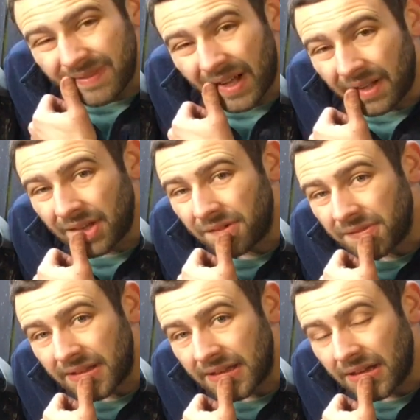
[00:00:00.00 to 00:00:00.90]
I don't
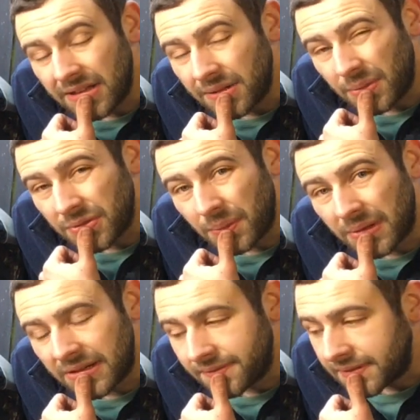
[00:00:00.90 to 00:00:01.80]
think it wasn't
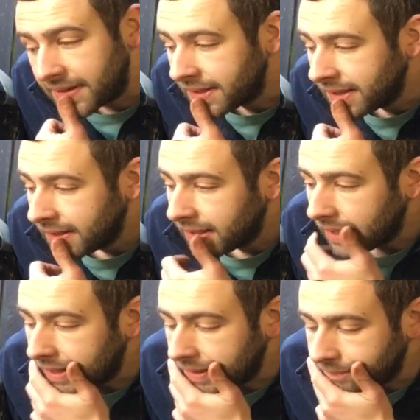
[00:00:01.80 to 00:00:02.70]
worth it.
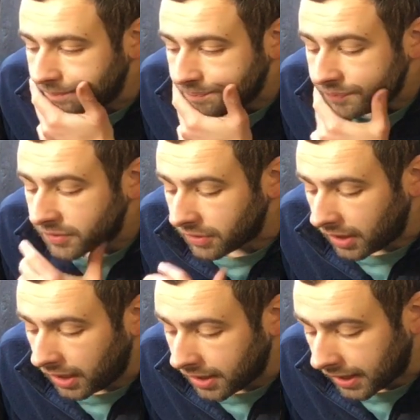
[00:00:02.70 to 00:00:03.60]
So
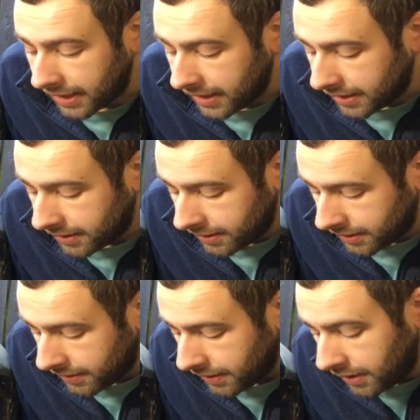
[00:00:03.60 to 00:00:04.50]
luckily,
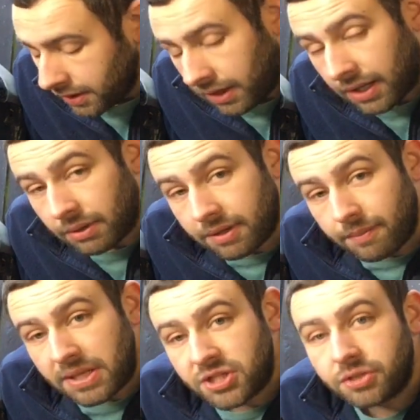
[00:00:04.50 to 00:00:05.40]
like when I've
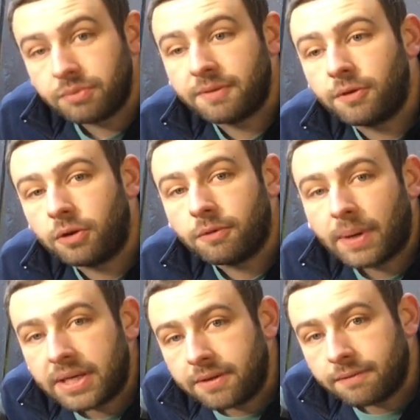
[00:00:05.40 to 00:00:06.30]
mentioned before
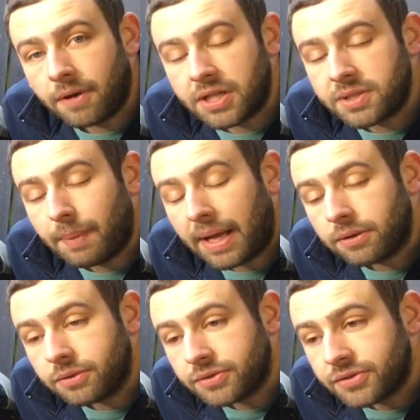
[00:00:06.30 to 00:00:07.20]
where you can find your
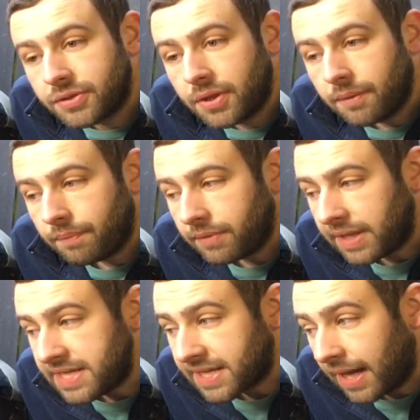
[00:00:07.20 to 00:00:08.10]
panels,
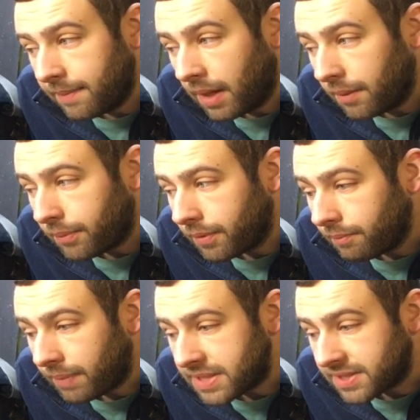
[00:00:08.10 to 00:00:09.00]
these came up
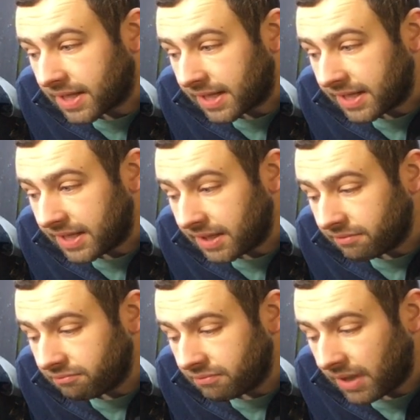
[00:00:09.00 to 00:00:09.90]
basically
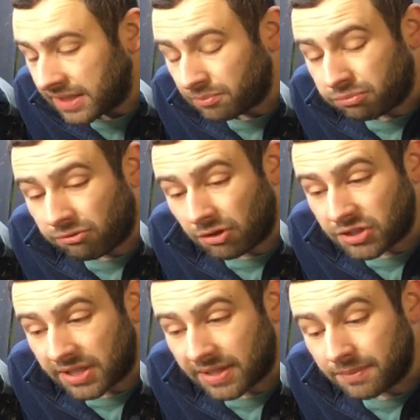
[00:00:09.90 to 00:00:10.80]
as a
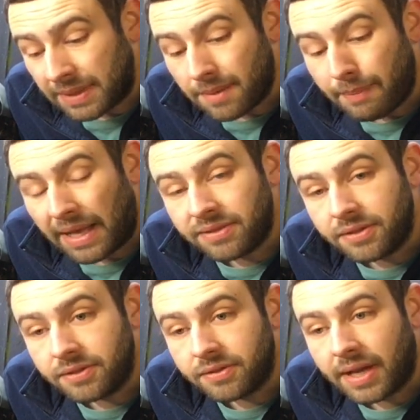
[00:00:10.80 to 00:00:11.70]
project that had been
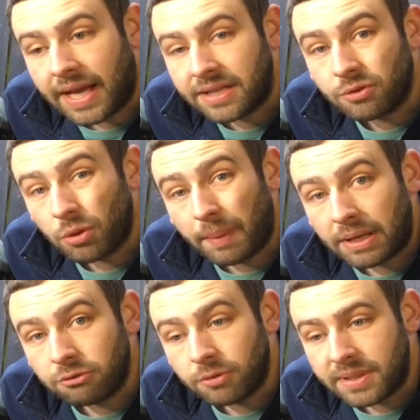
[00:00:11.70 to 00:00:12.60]
abandoned and all the
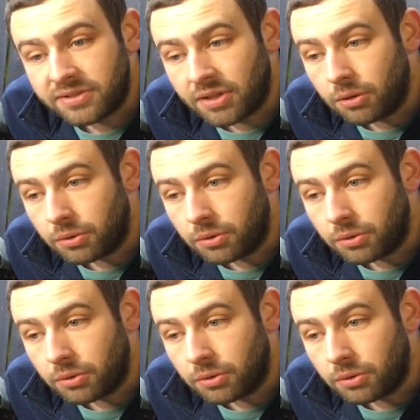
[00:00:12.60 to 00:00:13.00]
panels were being sold.